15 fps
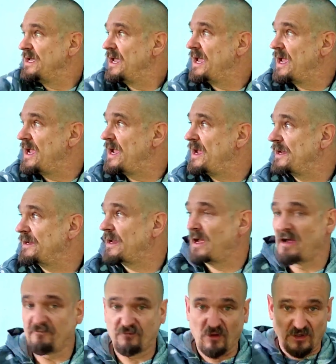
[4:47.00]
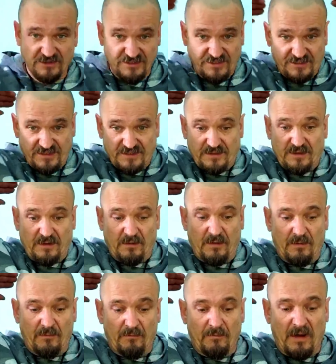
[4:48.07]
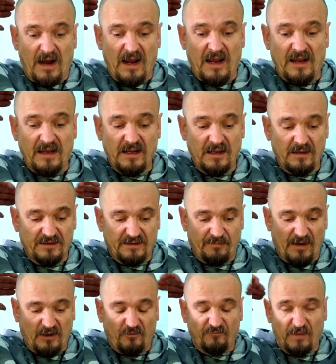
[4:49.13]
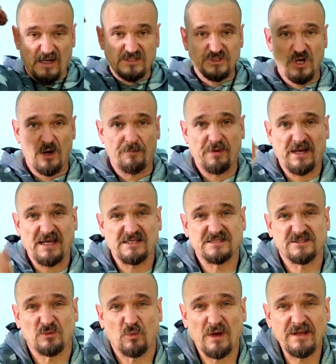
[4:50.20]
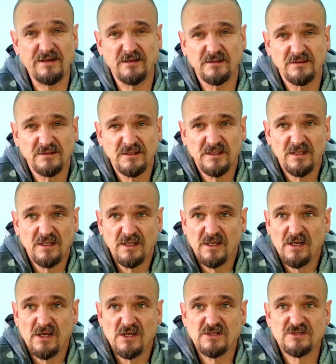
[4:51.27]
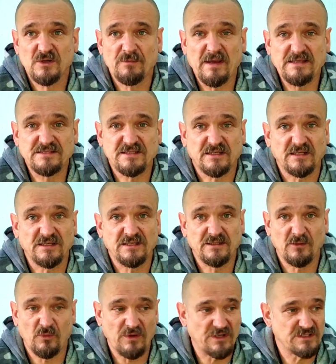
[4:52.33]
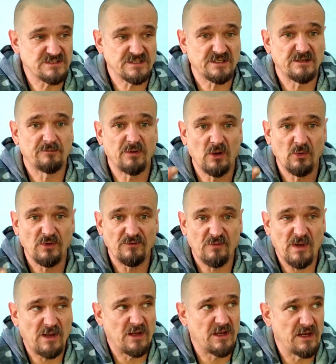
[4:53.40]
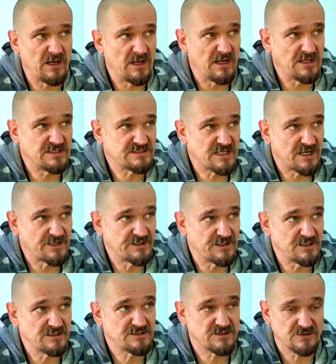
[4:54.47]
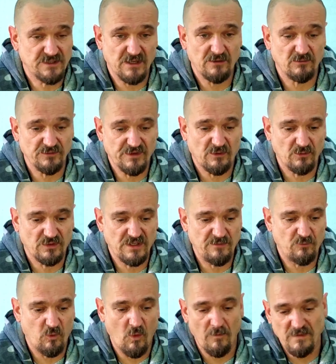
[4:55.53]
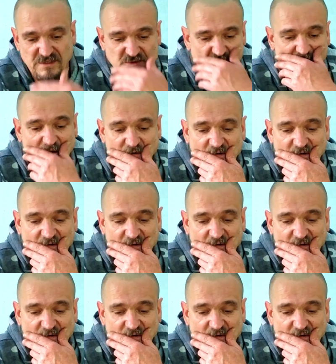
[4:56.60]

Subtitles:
and I've got the back of my tarp against the wind, so basically the wind isn't going to blow inside here, so that will keep warm as well.